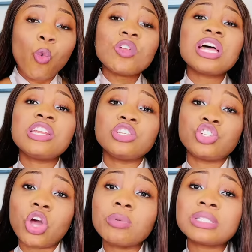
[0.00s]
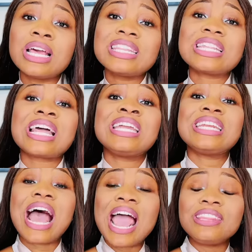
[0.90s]
What are the jobs that are
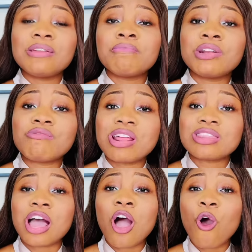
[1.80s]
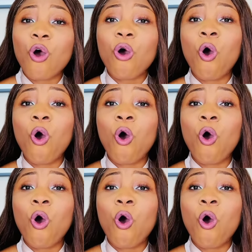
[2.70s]
in high demand right now?